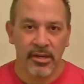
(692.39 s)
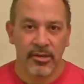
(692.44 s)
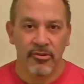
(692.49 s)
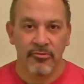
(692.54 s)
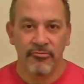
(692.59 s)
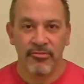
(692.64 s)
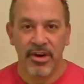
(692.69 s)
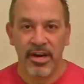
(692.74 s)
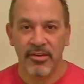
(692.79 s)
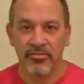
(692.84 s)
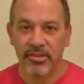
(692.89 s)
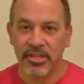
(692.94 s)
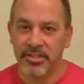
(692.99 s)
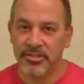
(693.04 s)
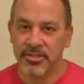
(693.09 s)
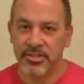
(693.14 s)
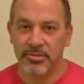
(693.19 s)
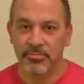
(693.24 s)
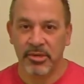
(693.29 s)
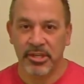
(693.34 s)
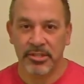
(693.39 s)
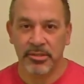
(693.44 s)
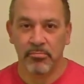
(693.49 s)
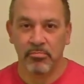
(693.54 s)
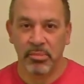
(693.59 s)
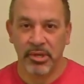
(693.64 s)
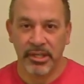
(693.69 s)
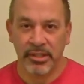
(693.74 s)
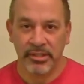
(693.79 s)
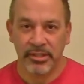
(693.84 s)
5 inches makes a
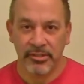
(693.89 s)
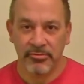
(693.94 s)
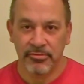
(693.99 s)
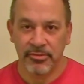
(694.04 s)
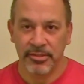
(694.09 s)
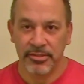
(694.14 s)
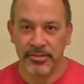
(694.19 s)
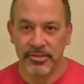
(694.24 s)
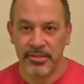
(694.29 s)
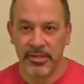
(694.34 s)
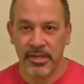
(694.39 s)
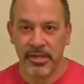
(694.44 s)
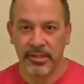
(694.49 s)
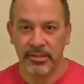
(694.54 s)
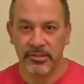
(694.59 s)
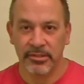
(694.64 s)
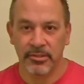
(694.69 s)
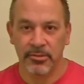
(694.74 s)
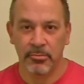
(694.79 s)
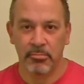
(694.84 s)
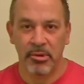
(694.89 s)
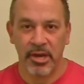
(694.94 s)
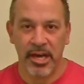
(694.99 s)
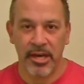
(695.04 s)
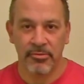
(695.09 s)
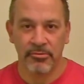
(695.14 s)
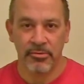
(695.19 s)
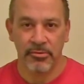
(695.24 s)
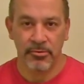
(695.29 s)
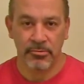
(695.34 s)
big difference in a little
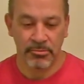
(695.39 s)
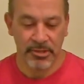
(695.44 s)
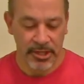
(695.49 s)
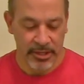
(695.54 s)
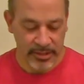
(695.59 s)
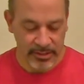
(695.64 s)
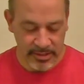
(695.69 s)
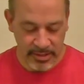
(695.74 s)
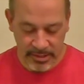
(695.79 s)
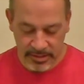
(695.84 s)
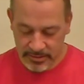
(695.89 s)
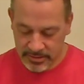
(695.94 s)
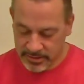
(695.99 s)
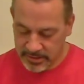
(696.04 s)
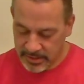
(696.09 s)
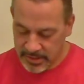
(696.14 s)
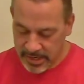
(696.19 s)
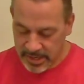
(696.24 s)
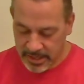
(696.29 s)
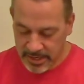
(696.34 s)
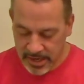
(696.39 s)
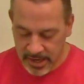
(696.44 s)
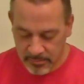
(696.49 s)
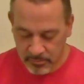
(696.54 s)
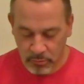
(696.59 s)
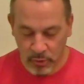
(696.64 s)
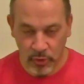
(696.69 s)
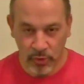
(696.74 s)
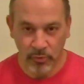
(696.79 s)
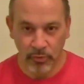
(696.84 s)
bathroom like this. Now you have
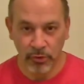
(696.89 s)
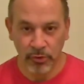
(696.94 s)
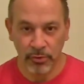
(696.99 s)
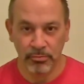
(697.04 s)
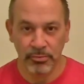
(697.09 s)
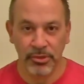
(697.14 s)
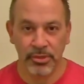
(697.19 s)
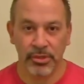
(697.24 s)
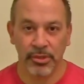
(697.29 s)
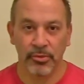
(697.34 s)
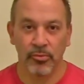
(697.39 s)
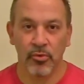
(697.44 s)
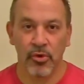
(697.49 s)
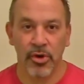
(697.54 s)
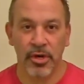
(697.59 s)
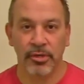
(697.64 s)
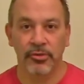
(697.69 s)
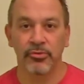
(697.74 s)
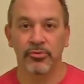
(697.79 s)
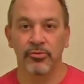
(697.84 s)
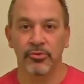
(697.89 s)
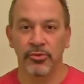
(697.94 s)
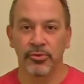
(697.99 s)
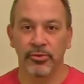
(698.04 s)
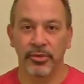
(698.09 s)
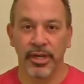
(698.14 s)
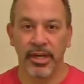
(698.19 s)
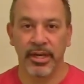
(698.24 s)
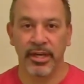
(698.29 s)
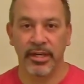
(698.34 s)
more room to walk
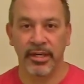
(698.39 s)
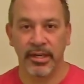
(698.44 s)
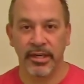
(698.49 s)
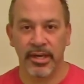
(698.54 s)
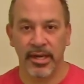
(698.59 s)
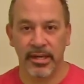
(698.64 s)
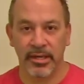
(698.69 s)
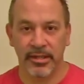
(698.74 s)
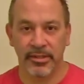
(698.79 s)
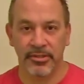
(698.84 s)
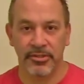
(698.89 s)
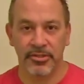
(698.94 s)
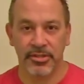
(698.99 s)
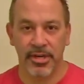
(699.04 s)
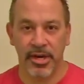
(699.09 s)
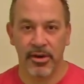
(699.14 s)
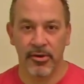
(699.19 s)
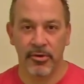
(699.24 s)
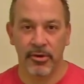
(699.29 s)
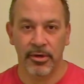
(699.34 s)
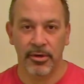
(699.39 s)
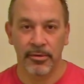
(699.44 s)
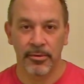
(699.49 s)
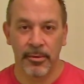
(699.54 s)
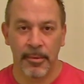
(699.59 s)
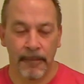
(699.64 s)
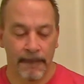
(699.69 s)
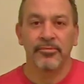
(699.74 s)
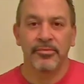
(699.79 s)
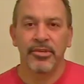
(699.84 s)
through, get in and out of the shower.
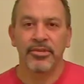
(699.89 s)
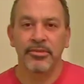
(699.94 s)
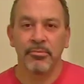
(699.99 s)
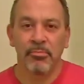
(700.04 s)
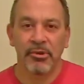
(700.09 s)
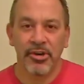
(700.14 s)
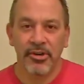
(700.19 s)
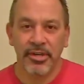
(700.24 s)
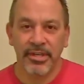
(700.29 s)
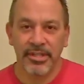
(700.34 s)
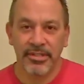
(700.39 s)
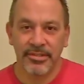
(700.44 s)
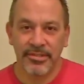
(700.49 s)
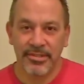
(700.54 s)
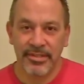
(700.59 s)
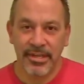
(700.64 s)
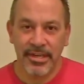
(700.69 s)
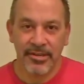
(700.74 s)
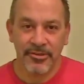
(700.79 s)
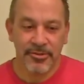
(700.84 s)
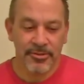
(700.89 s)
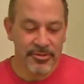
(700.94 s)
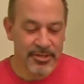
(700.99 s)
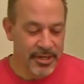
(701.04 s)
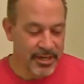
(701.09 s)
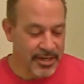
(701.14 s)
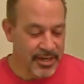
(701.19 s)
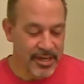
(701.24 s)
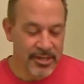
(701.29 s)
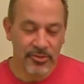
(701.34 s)
This American Standard
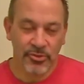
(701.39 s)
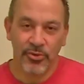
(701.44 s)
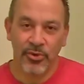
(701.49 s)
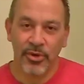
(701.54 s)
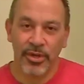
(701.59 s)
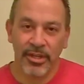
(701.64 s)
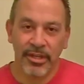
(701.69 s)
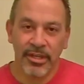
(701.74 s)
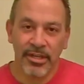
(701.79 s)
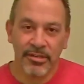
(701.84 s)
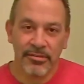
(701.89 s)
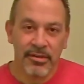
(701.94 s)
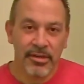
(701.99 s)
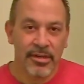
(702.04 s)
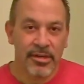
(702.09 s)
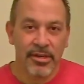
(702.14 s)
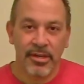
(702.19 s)
Cadet toilet